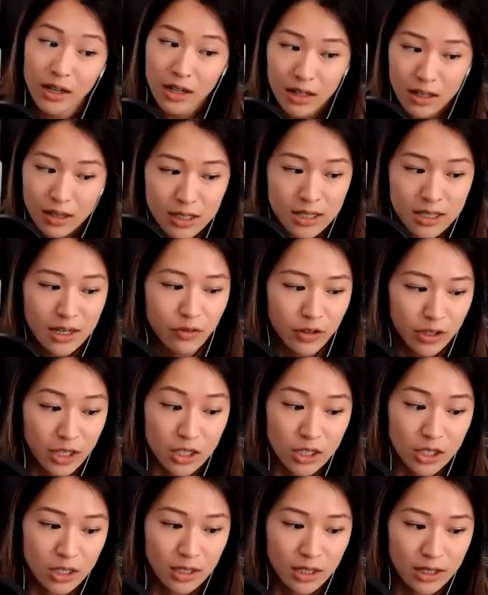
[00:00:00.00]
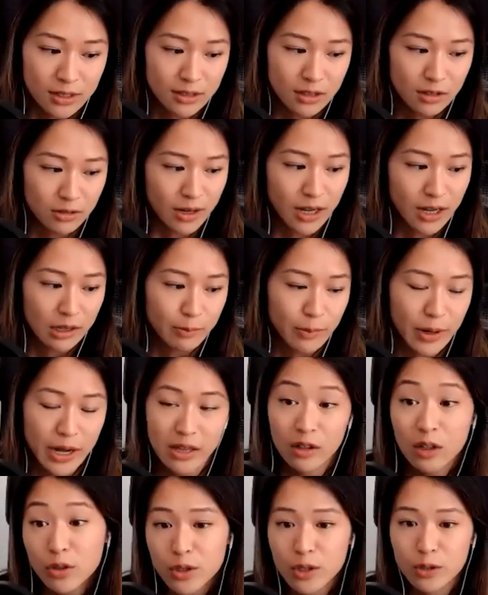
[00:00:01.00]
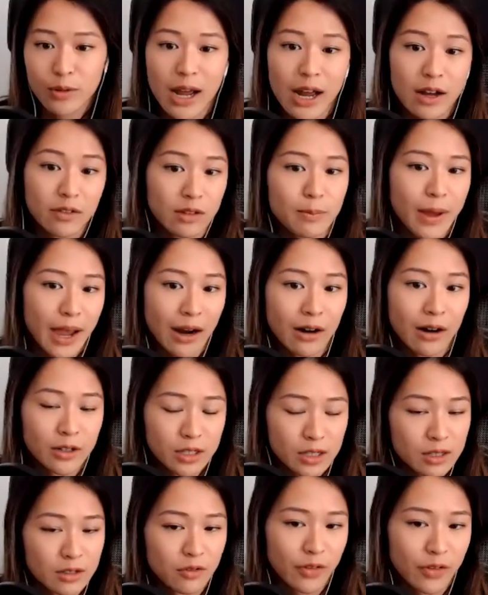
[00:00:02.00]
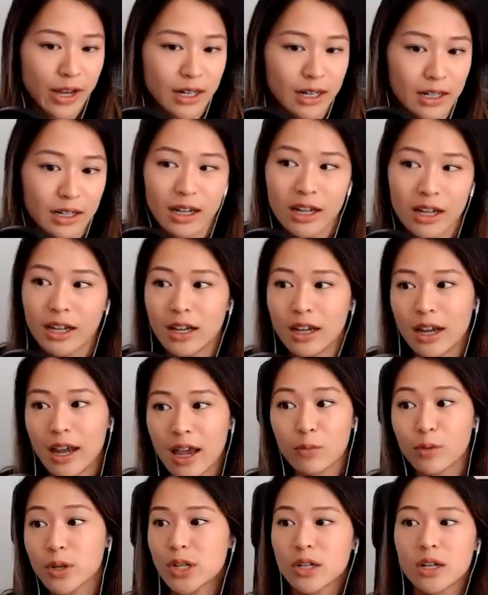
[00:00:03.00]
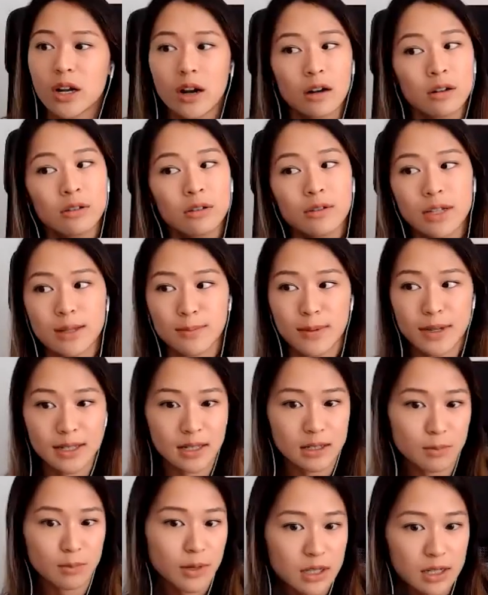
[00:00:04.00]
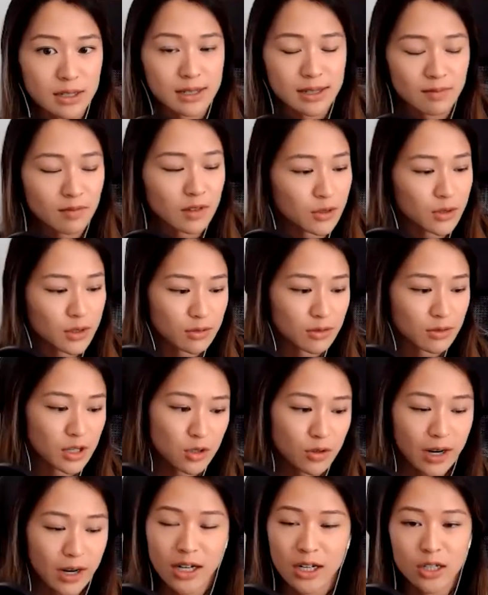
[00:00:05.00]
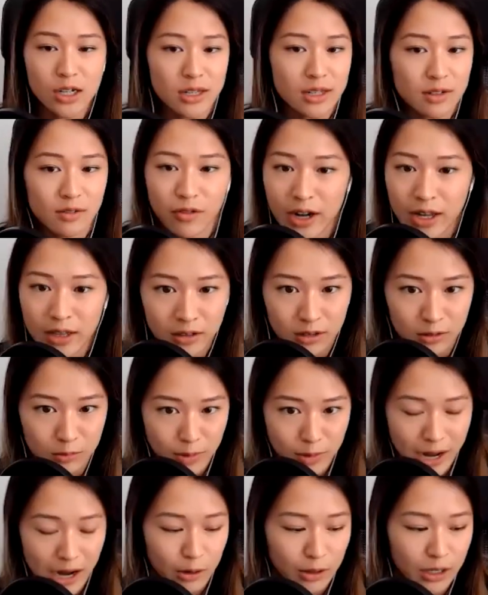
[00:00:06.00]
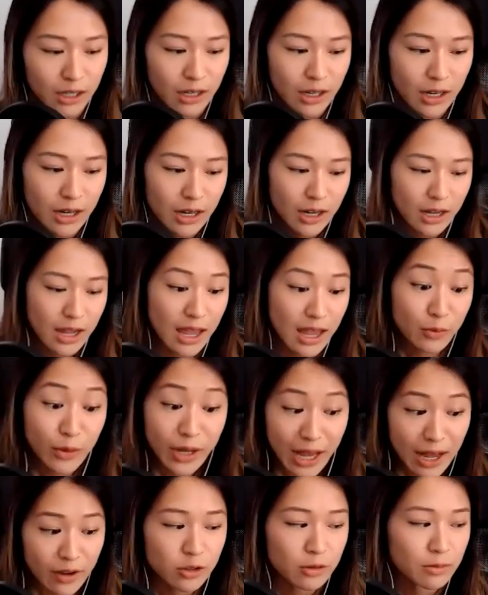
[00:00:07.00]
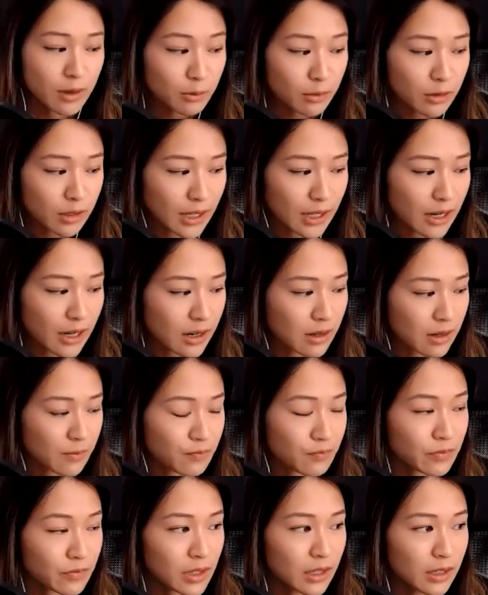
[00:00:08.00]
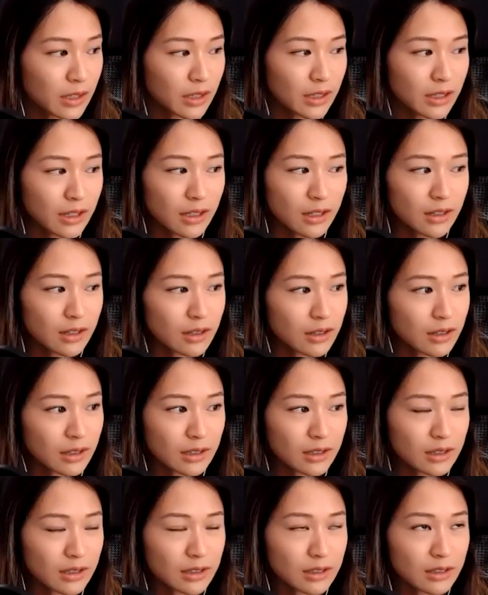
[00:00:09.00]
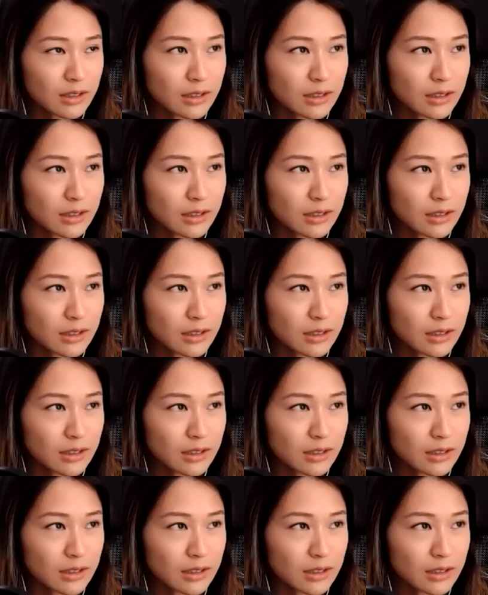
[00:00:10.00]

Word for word: the definition is created by those who have the power to define it. And we should always be suspicious of those who are trying to justify their own power. And we have to remember that um, the